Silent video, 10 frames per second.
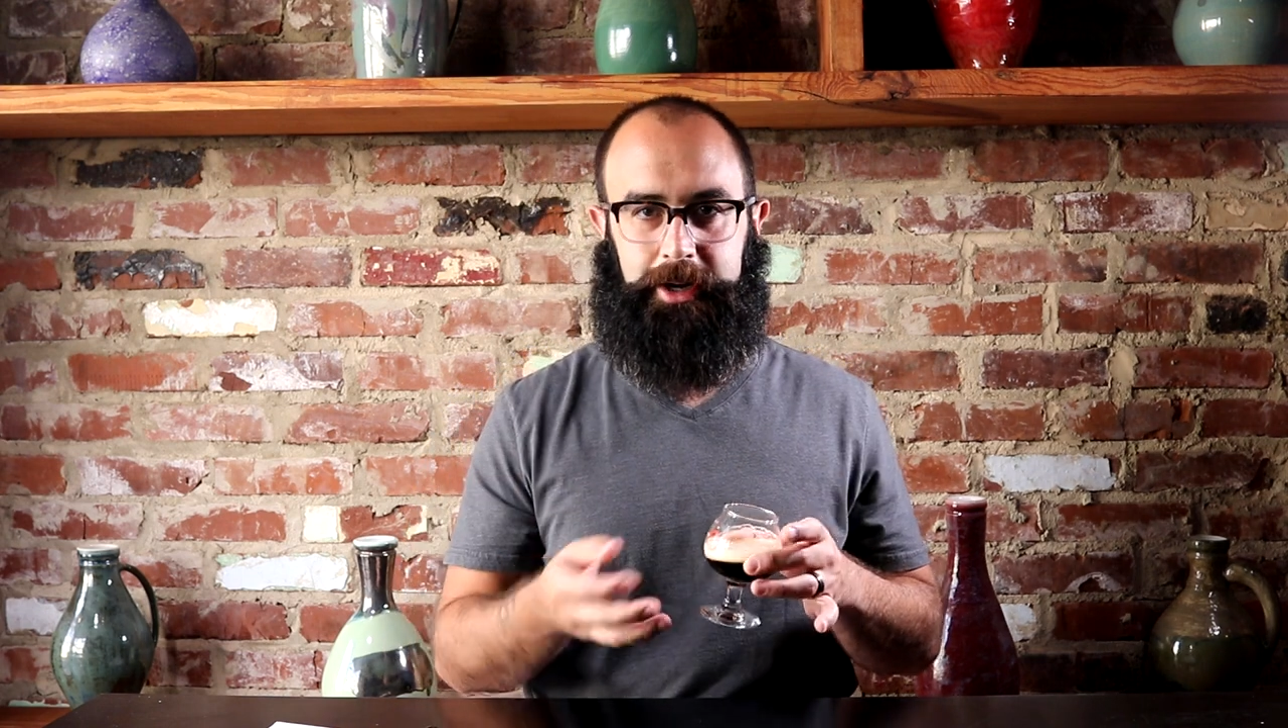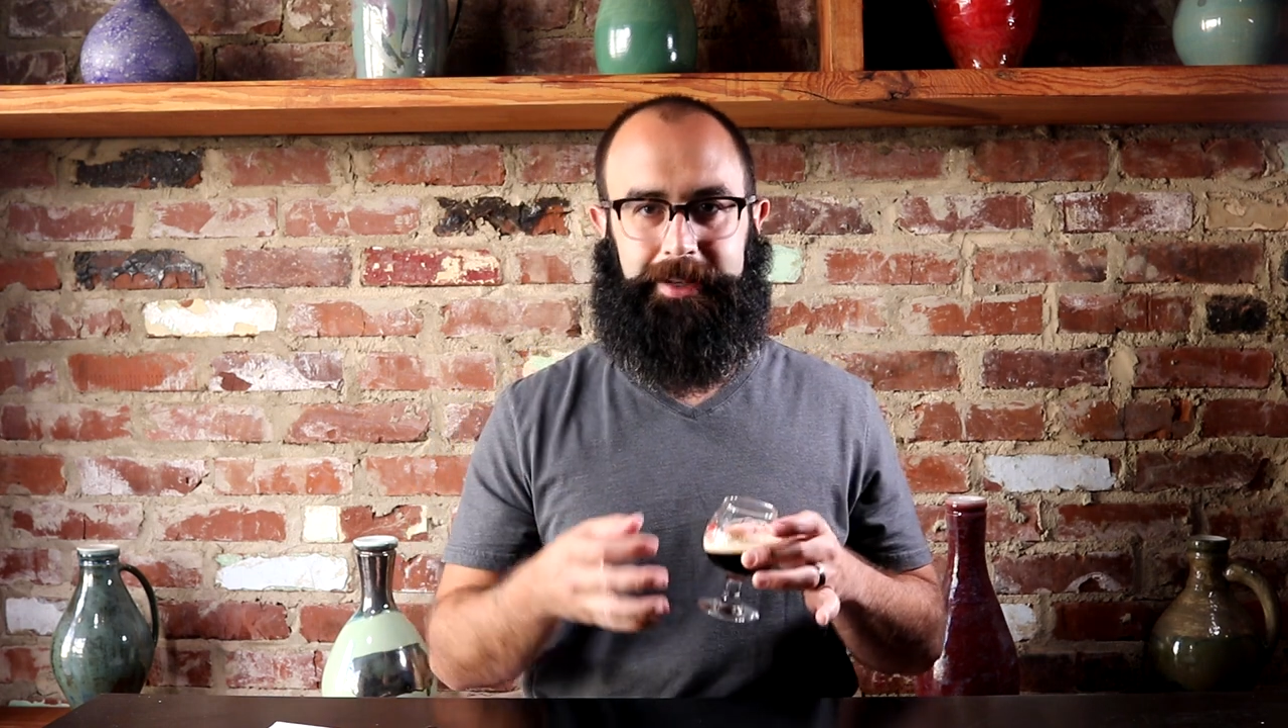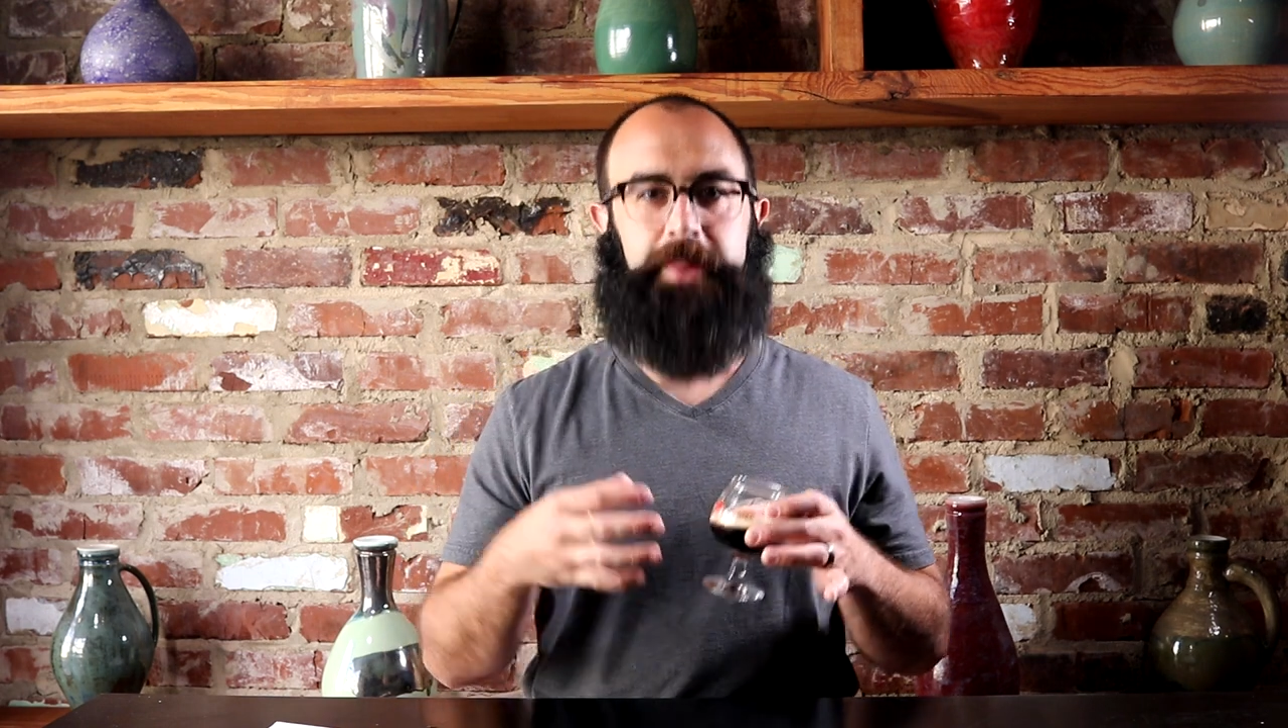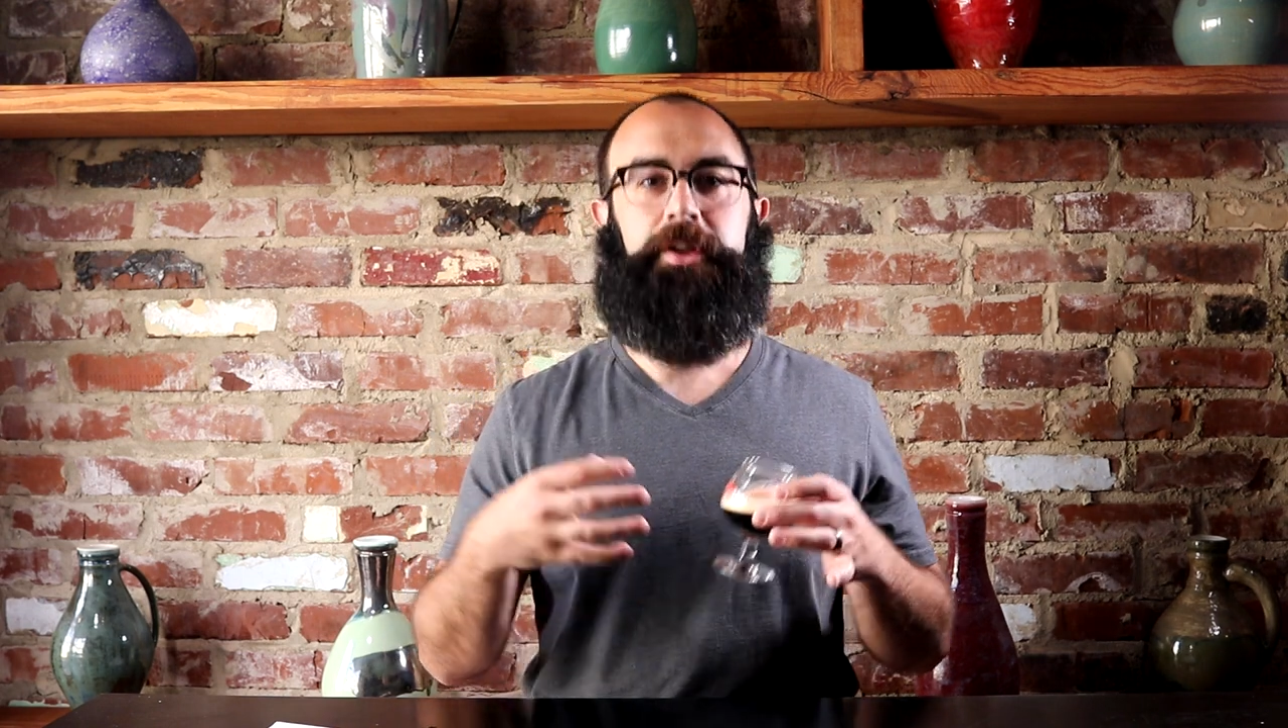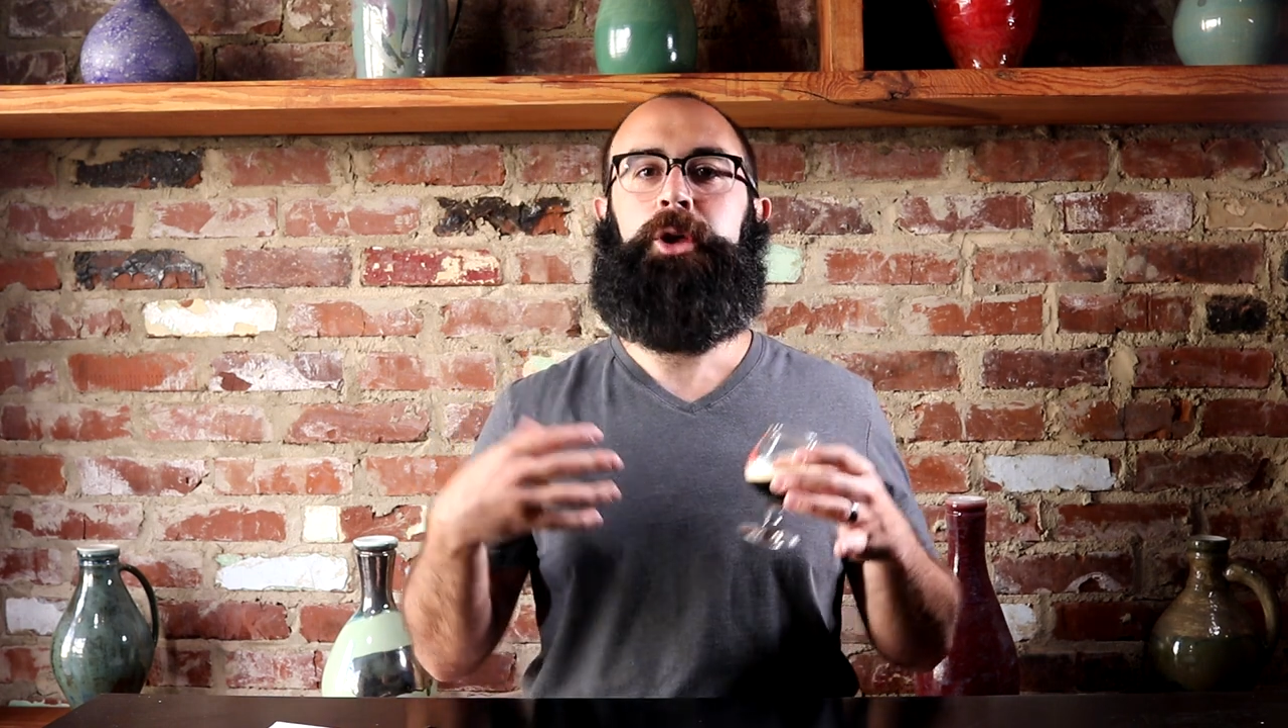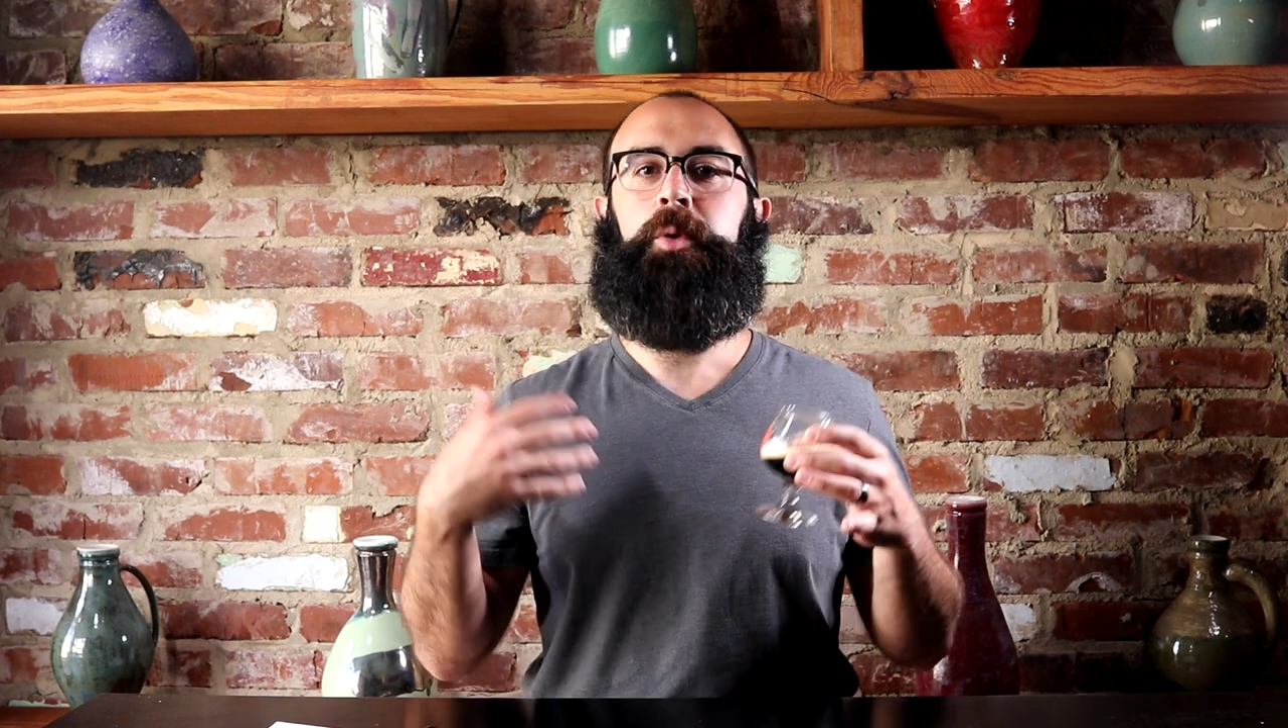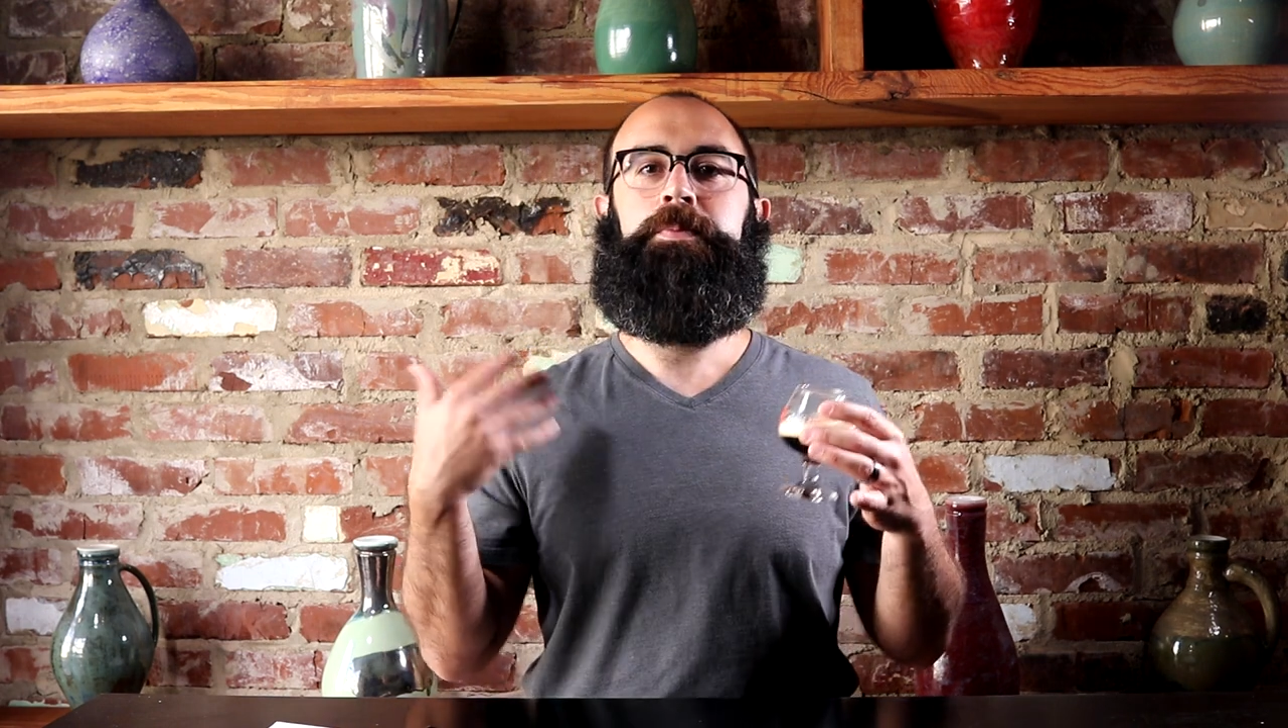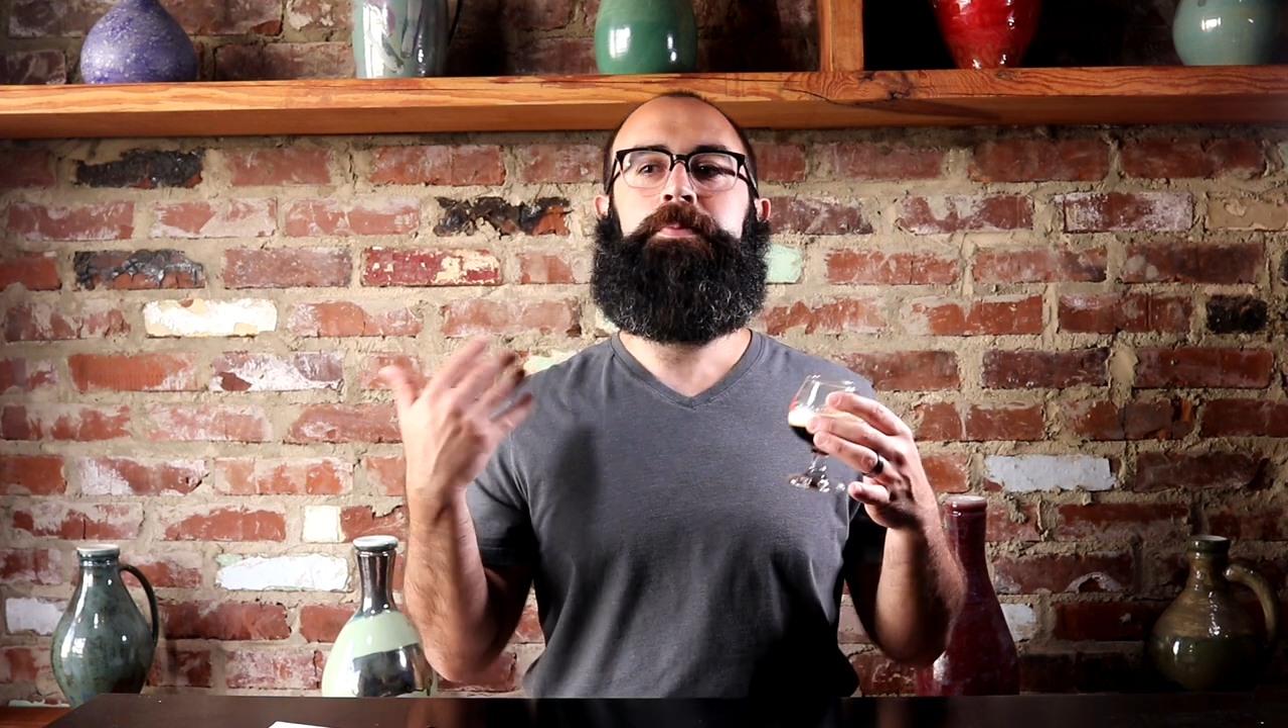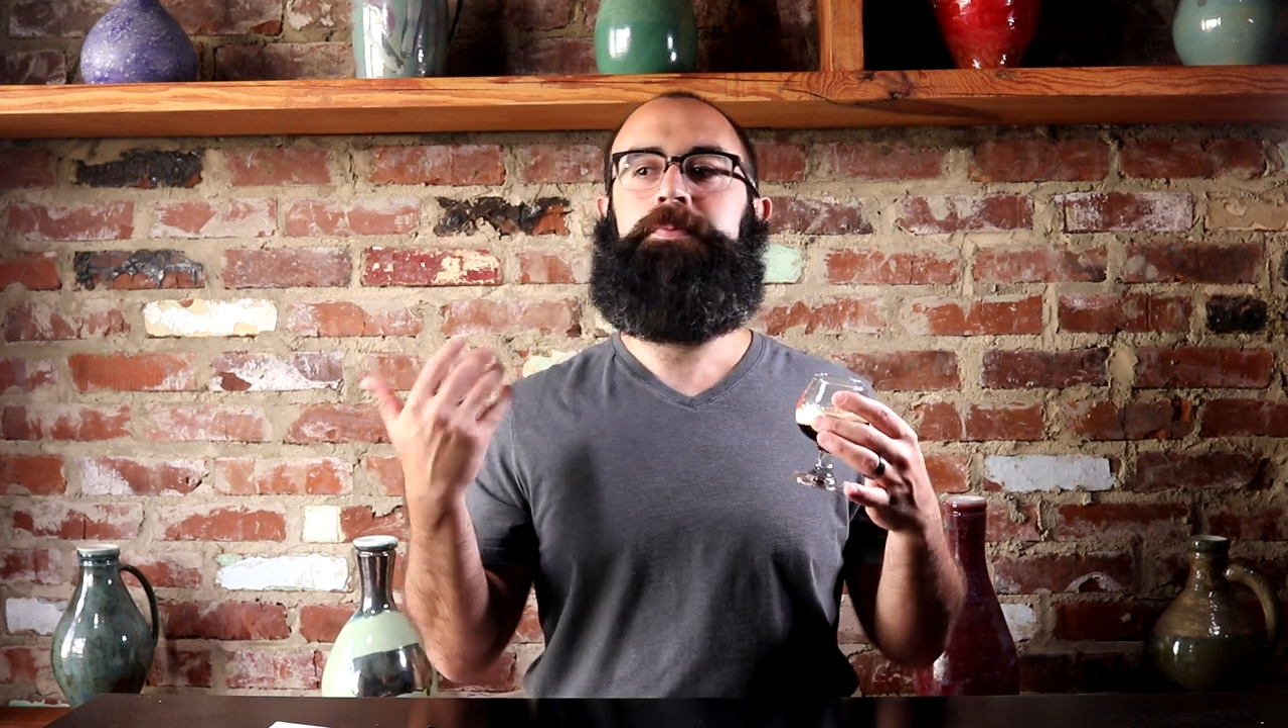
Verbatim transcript: nothing you would